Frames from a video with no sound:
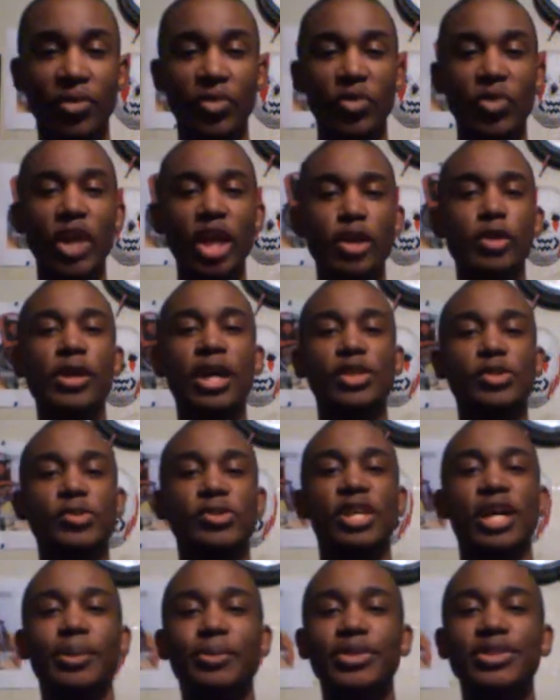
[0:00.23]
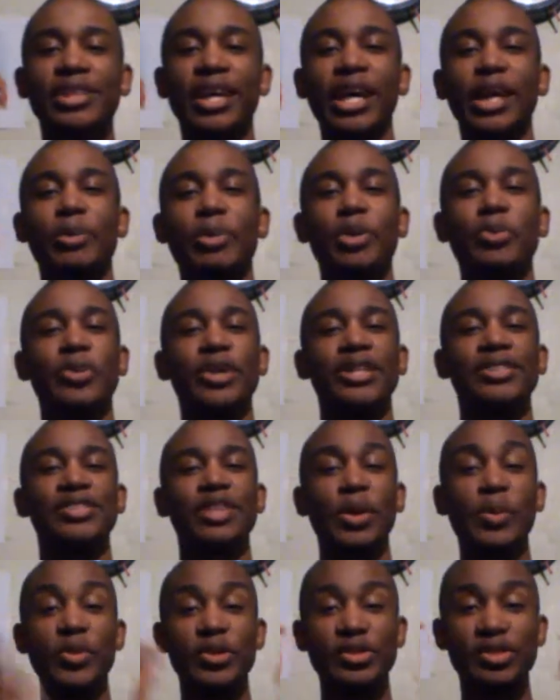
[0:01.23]
Hey you guys, what's up? It's Anime Blaze
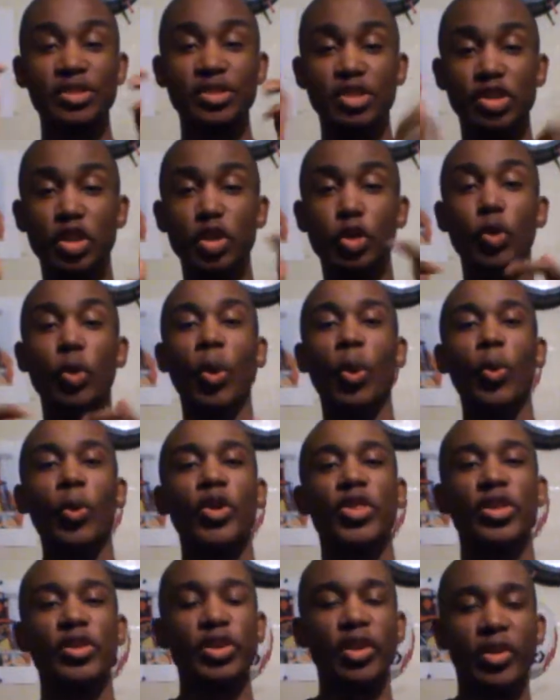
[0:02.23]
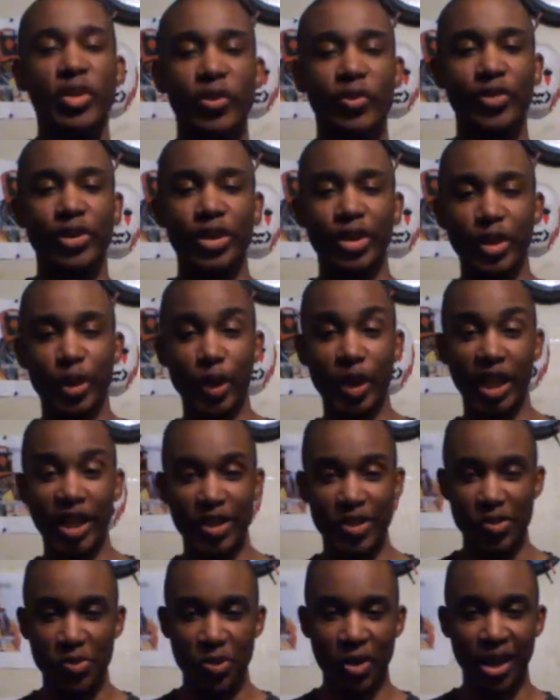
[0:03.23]
coming to you with another video, that
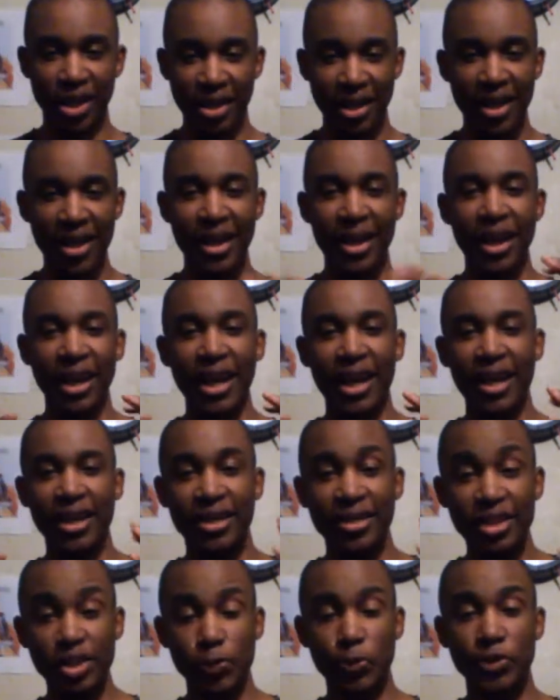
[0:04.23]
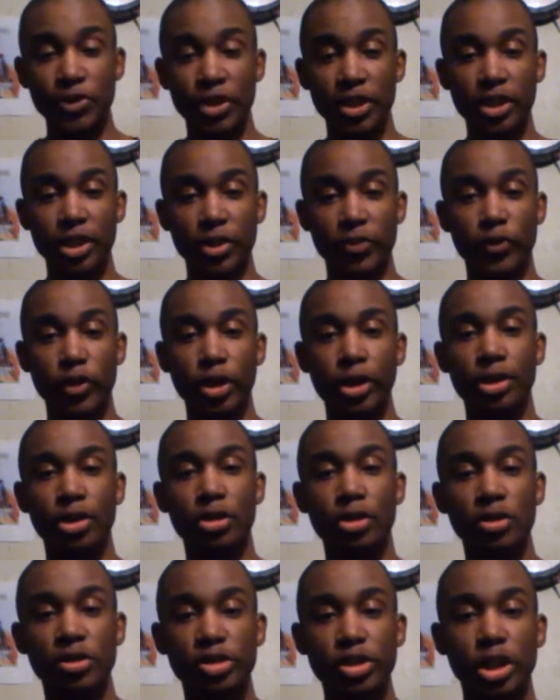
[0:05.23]
is right. And in this particular video,
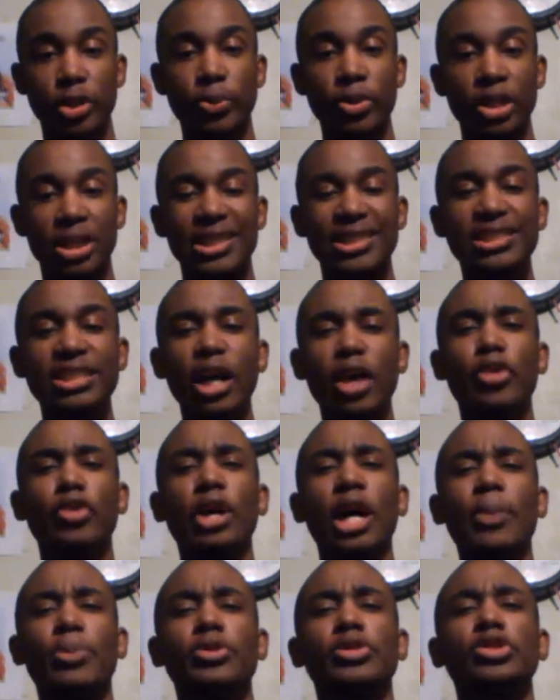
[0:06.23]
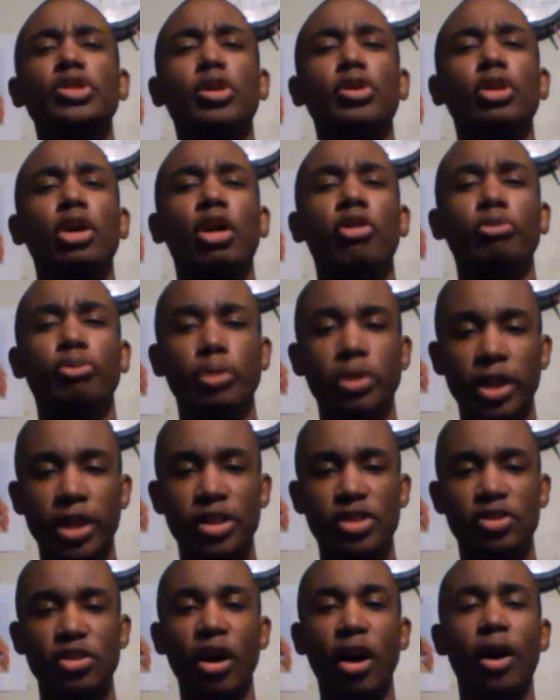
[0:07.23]
it's going to be another episode of Blaze
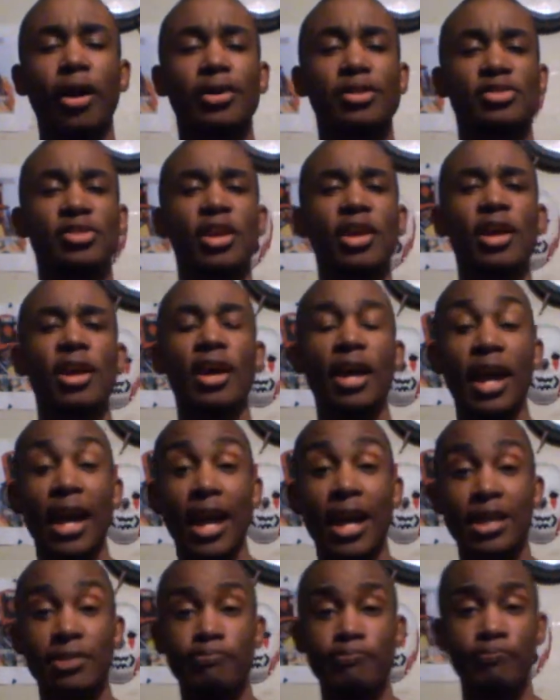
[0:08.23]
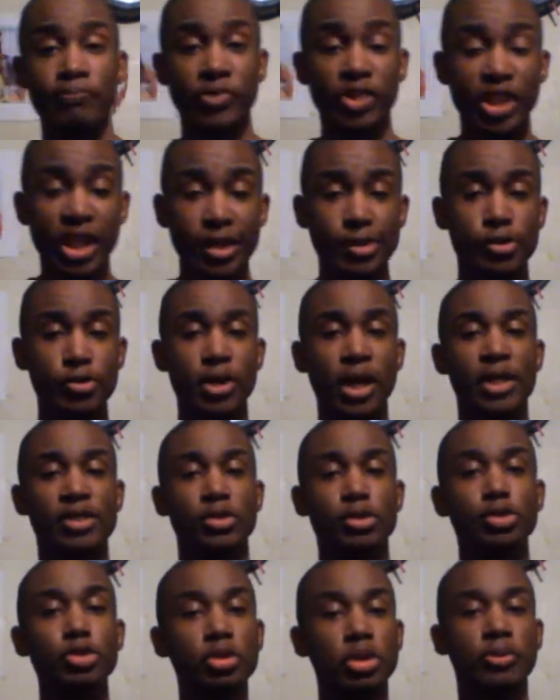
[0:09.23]
Talks. And in case you guys are
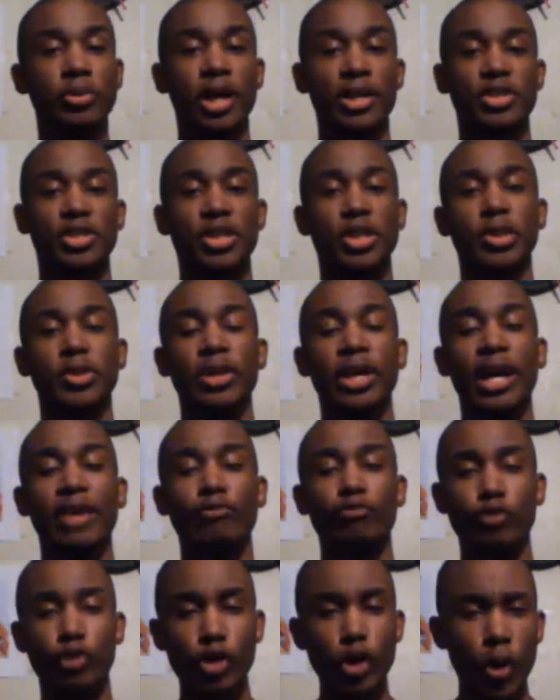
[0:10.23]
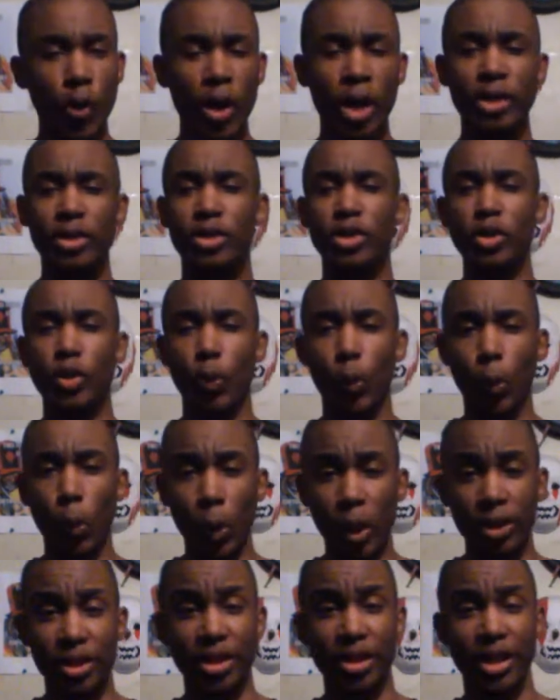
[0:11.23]
new to my channel and have no idea
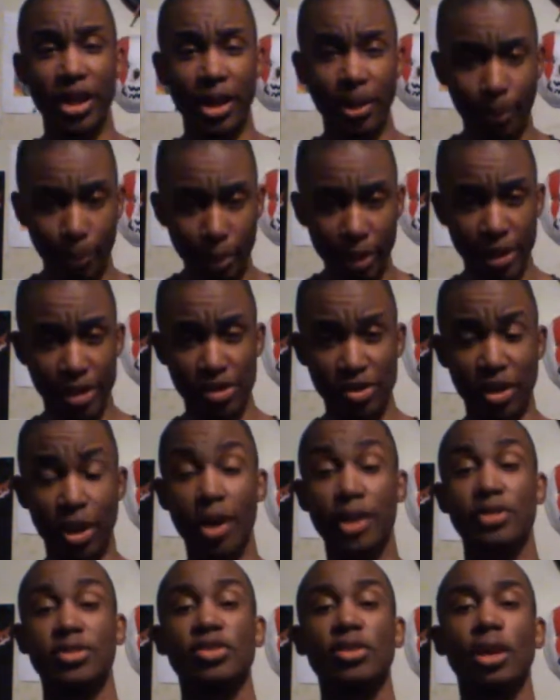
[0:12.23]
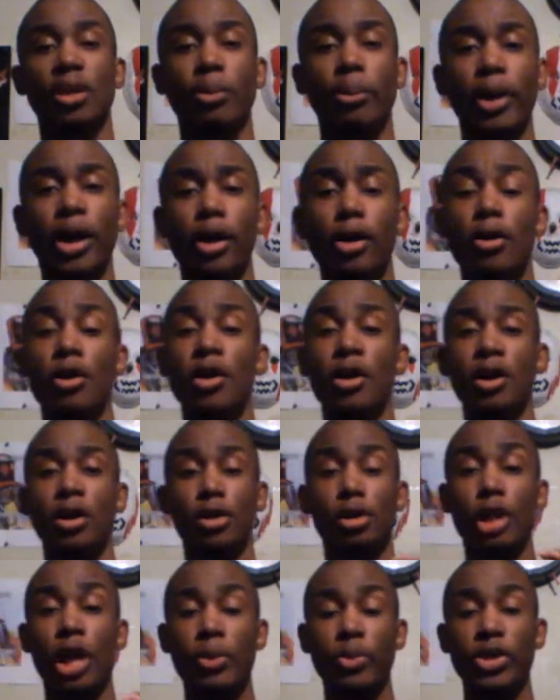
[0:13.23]
what the heck Blaze Talks is all about,
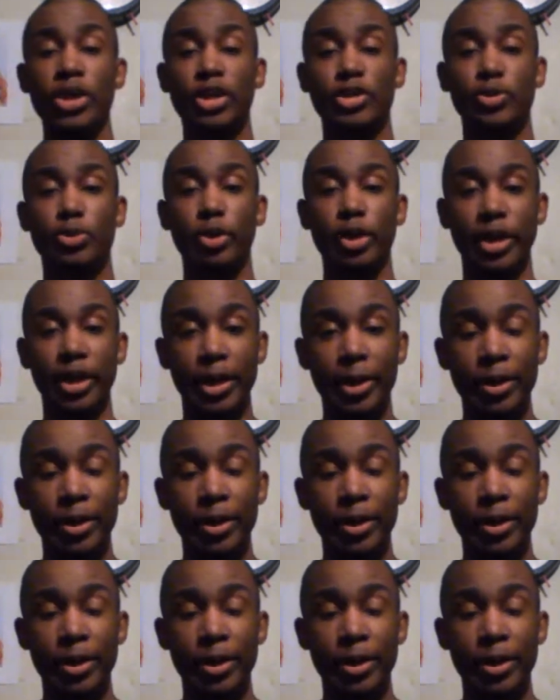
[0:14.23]
let me explain.